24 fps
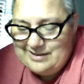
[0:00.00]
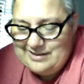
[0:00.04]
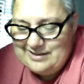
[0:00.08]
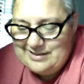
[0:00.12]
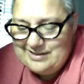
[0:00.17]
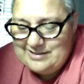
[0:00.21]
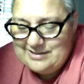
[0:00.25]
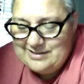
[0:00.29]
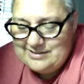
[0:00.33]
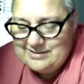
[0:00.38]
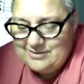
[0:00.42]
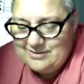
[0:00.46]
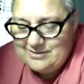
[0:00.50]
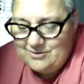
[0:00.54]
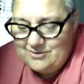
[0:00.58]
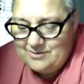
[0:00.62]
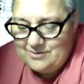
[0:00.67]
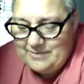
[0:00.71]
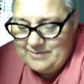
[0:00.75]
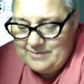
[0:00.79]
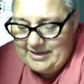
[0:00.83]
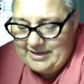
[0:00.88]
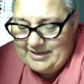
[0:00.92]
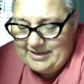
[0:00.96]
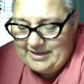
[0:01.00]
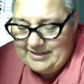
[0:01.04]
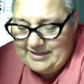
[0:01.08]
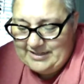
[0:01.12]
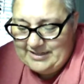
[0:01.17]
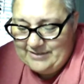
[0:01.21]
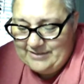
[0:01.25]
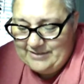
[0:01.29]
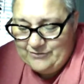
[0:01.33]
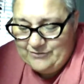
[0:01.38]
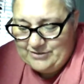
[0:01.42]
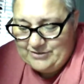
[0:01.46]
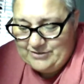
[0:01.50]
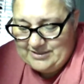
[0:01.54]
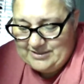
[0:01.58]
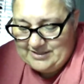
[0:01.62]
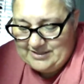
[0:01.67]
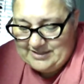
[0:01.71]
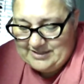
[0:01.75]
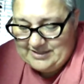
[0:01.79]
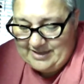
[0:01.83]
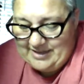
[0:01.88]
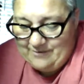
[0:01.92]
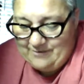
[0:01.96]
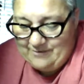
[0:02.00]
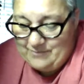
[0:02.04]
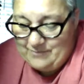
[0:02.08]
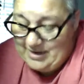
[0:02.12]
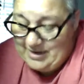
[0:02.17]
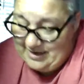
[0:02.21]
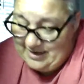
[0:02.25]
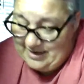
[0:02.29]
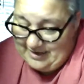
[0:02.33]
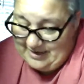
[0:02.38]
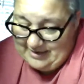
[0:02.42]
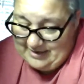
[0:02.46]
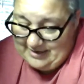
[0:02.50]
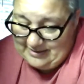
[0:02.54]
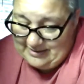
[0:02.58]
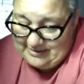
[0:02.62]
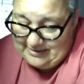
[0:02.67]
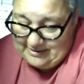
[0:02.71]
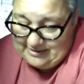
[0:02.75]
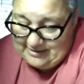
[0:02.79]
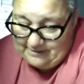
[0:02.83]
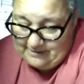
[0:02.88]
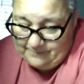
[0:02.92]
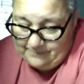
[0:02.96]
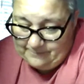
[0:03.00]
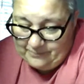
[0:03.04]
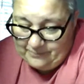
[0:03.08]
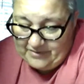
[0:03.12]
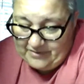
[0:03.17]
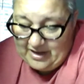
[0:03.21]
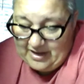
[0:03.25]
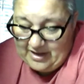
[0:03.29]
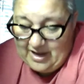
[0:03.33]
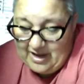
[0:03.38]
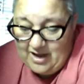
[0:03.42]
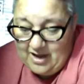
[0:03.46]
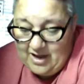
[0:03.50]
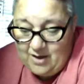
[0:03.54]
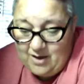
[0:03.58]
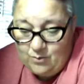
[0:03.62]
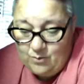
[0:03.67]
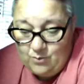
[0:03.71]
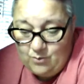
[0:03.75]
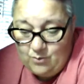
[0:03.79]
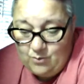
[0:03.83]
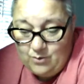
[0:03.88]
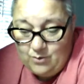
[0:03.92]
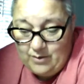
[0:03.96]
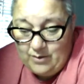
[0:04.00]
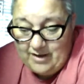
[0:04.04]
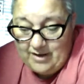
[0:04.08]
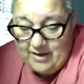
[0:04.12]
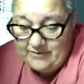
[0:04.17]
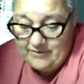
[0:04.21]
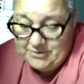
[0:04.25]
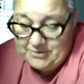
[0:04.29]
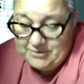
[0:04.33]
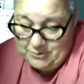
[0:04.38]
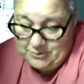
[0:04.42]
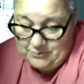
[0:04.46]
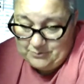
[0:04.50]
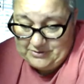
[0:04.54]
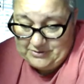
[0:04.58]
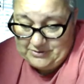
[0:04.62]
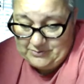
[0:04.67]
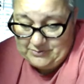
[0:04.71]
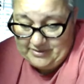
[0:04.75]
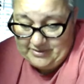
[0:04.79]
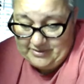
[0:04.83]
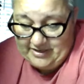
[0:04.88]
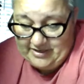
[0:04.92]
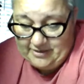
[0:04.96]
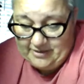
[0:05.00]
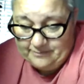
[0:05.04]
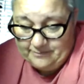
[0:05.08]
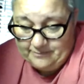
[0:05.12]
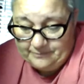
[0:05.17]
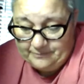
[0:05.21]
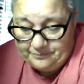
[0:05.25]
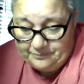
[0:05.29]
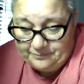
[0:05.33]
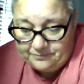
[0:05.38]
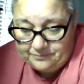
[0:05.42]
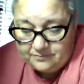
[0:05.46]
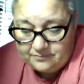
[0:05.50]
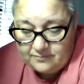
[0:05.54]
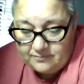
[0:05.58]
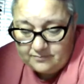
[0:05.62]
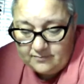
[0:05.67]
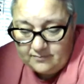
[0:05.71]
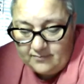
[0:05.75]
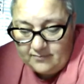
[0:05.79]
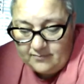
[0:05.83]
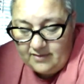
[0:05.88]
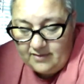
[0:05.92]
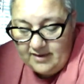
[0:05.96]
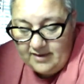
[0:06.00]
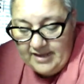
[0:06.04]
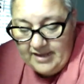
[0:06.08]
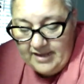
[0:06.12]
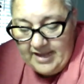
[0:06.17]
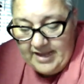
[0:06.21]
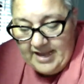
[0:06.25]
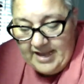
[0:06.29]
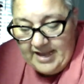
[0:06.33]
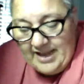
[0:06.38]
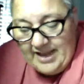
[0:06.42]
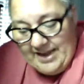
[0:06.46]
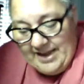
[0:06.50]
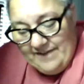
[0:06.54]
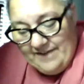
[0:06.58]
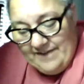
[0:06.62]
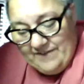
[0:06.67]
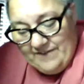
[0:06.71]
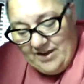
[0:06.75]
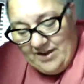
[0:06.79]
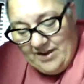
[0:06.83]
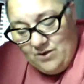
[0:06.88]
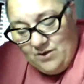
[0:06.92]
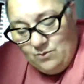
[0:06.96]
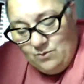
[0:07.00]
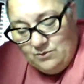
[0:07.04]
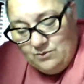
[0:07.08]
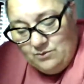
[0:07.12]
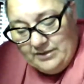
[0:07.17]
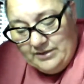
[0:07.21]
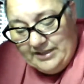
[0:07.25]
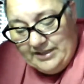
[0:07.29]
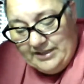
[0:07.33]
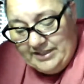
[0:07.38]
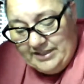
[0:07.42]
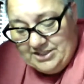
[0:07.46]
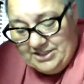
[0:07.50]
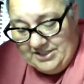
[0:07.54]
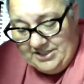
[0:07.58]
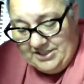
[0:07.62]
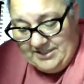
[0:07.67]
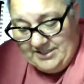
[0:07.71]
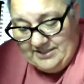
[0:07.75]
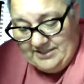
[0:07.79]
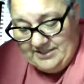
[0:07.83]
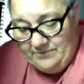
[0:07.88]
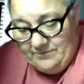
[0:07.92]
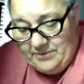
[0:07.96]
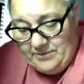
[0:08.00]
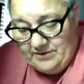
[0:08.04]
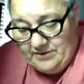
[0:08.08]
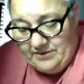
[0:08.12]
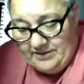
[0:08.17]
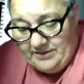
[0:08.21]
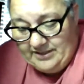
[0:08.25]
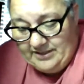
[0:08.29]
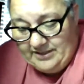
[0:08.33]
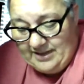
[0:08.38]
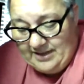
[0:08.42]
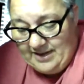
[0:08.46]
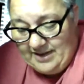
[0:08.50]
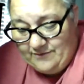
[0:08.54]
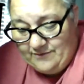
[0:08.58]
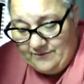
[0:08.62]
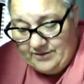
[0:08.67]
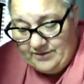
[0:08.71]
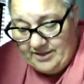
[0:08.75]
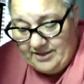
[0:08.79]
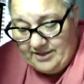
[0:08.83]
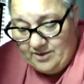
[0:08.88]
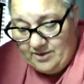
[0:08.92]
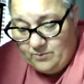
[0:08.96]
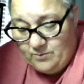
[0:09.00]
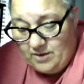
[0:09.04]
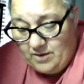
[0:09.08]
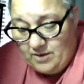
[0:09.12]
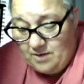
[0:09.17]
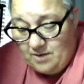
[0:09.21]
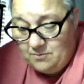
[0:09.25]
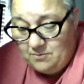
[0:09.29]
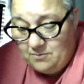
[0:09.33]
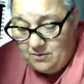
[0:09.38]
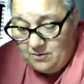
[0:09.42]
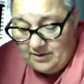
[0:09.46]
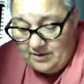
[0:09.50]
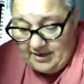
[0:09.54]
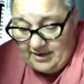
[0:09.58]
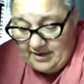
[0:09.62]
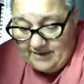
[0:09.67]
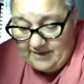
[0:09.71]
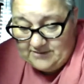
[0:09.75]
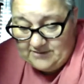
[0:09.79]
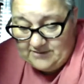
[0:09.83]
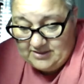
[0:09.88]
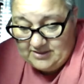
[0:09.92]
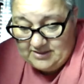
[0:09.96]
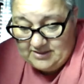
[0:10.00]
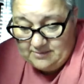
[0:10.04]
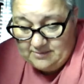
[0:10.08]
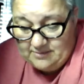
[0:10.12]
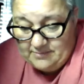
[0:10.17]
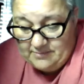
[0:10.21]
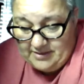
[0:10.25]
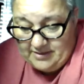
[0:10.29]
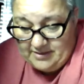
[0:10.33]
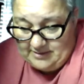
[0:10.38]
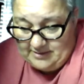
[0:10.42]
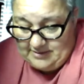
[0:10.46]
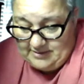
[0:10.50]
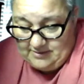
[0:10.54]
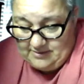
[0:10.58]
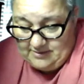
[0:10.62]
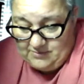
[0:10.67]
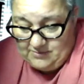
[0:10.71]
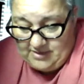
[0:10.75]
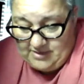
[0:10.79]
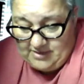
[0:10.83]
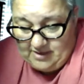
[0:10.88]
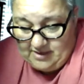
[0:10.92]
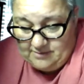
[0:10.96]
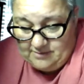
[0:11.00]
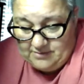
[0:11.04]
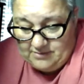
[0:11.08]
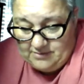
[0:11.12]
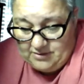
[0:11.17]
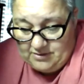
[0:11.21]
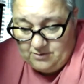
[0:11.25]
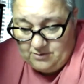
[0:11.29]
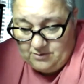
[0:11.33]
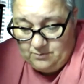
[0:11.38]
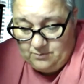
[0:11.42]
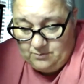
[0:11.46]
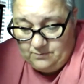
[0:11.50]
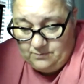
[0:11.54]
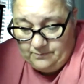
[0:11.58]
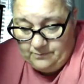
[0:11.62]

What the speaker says: isn't going to make any difference to save my ass. I won't have a choice with him. If I want any chance of building a life with him, I'm going to have to submit sometimes, too,